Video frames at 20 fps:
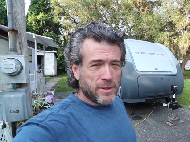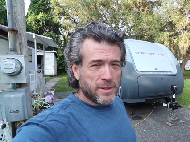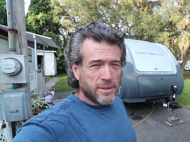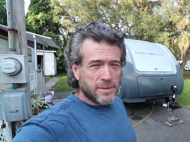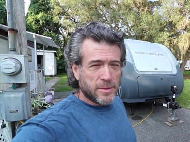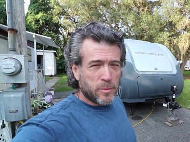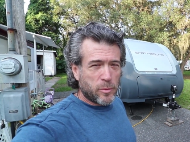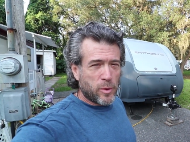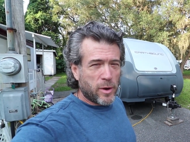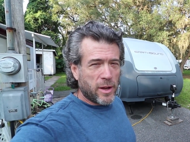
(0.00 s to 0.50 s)
This
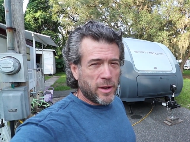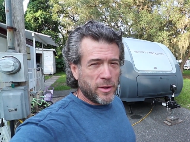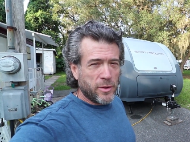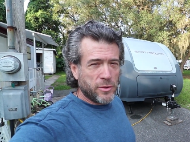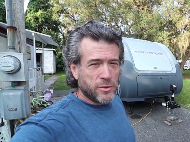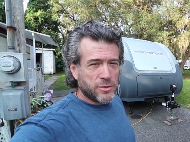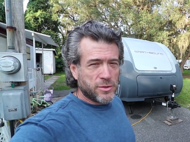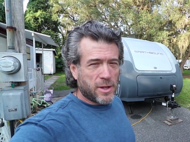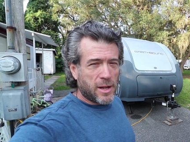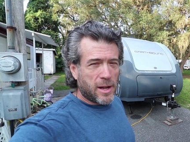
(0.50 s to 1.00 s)
is a brand
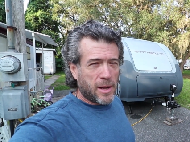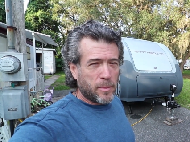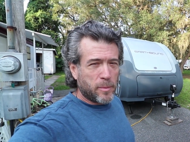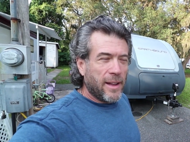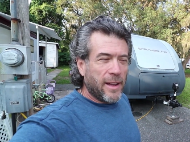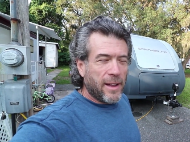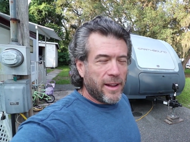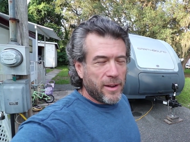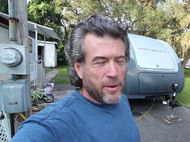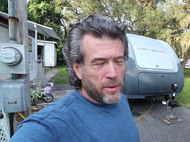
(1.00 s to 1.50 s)
new shop.
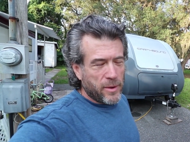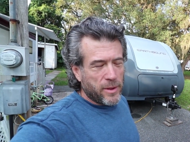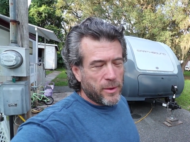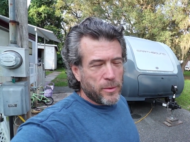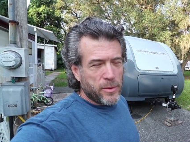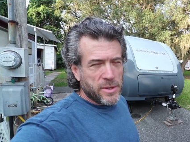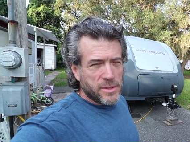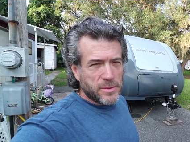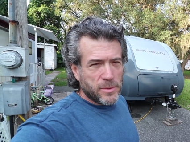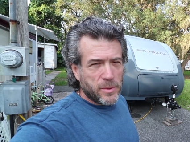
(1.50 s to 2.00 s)
Anyway, the
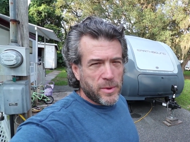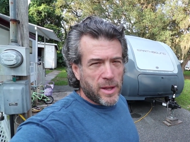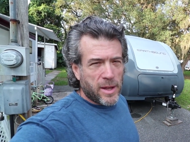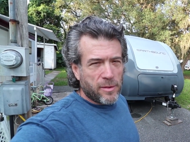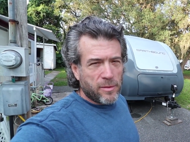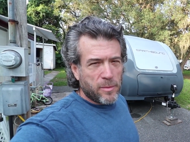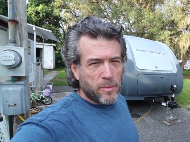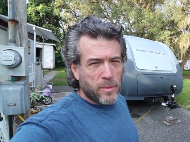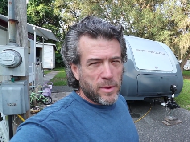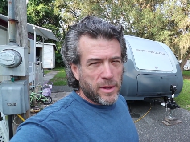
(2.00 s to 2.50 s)
reason we
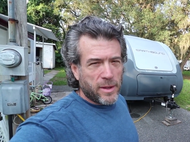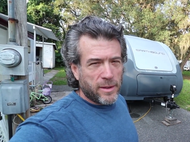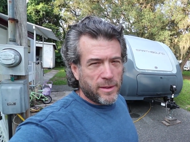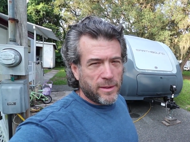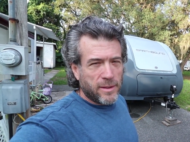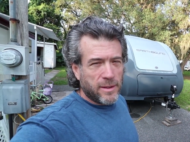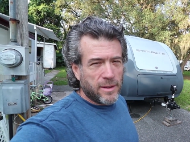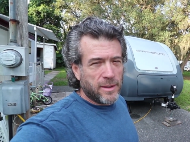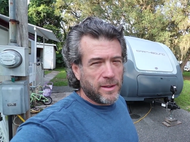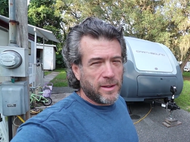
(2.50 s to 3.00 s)
haven't
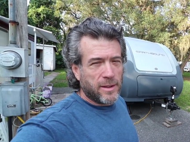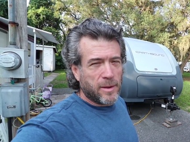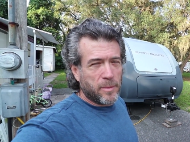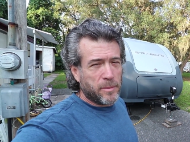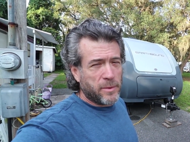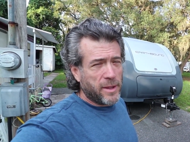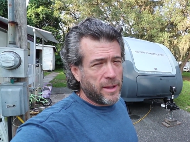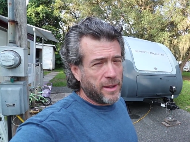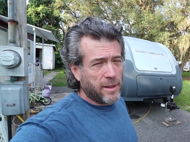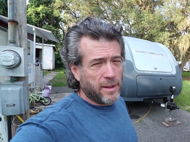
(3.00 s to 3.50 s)
been
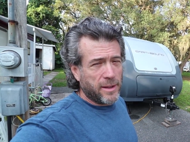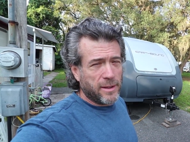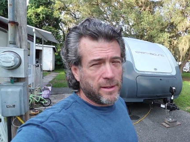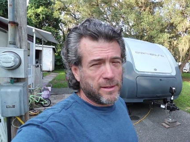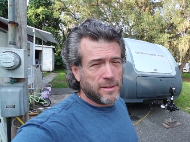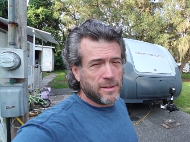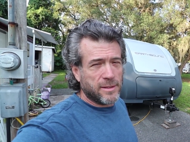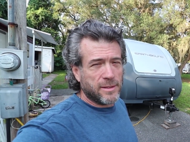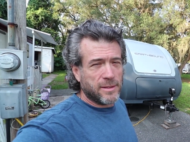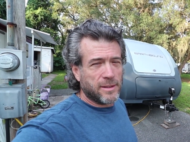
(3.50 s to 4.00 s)

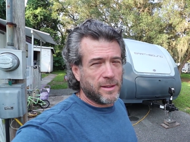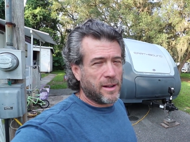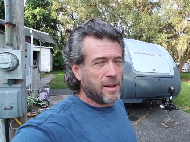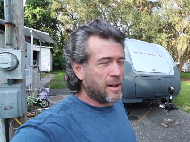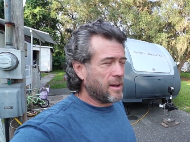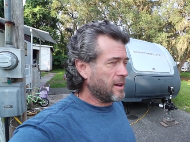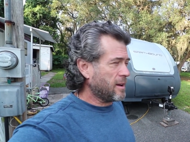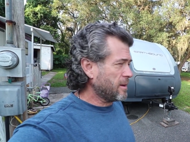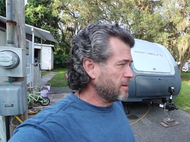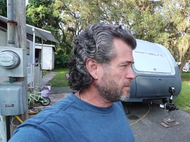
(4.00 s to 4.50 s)
updating
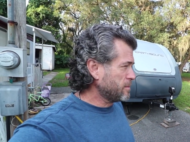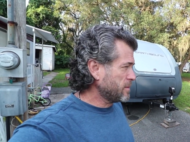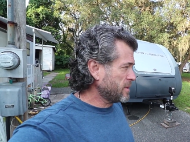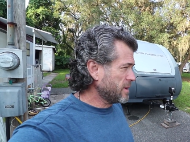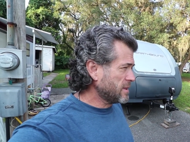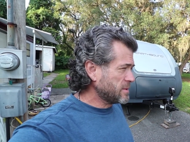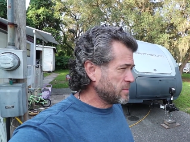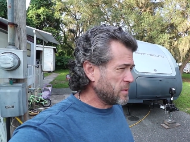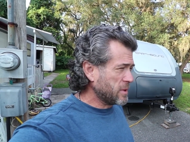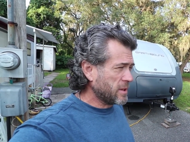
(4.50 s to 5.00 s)

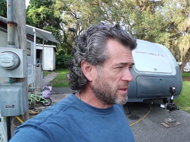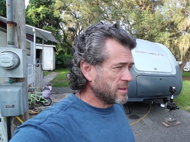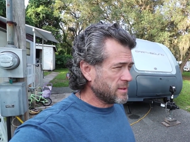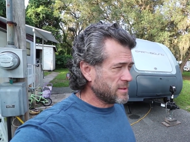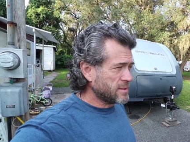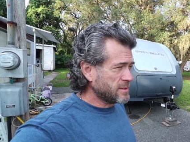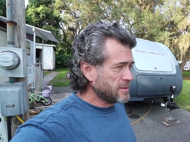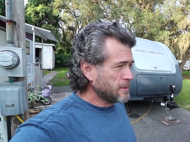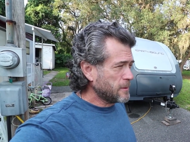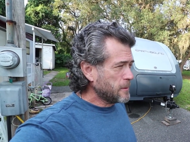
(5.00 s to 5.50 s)
is
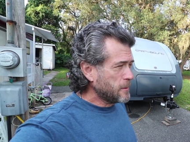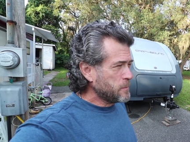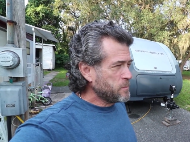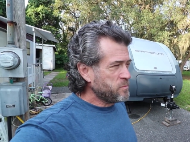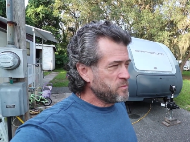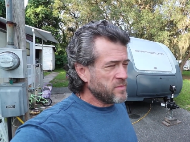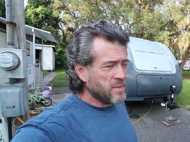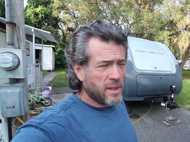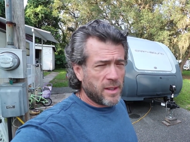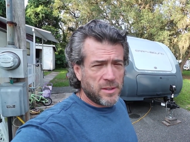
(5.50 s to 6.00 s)
because
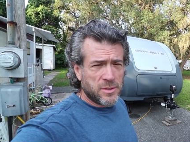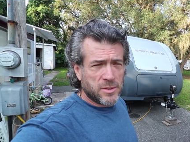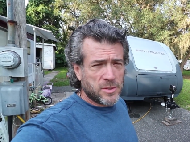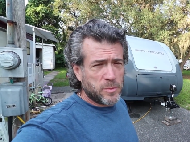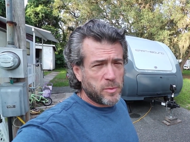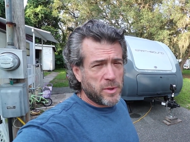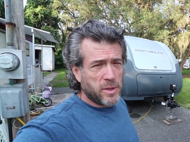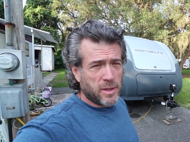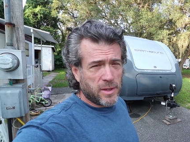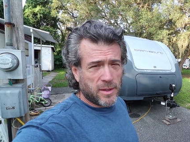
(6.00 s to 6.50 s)
it'd
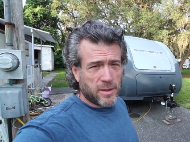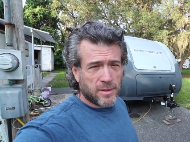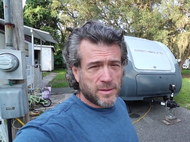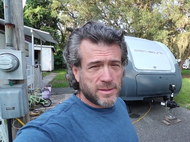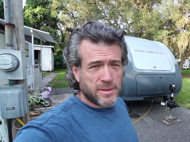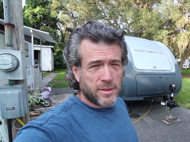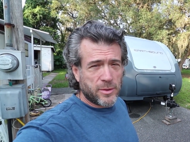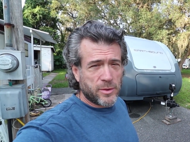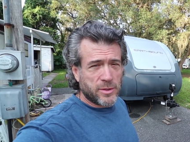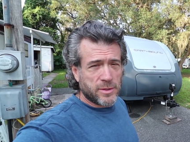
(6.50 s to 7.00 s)
just be a
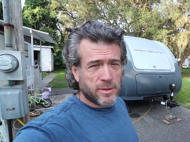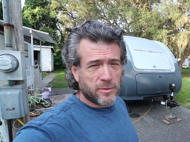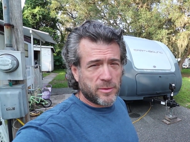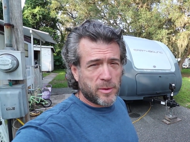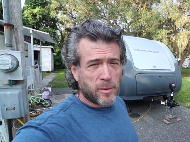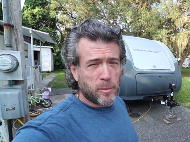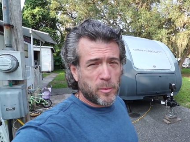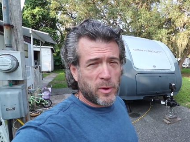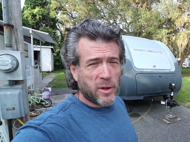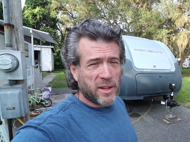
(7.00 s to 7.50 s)
series of
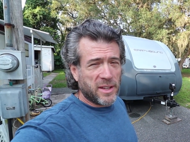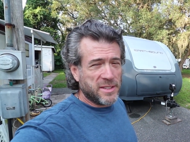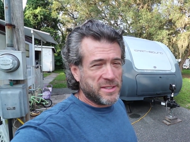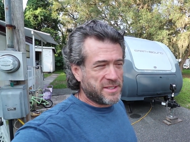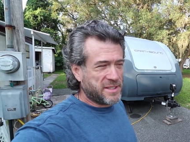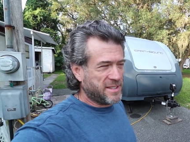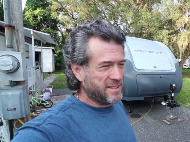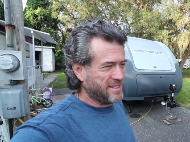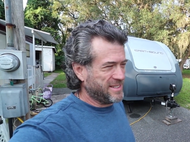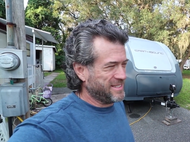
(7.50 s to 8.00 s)

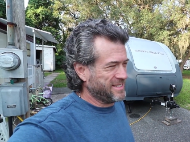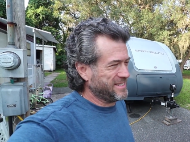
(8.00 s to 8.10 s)
complaints.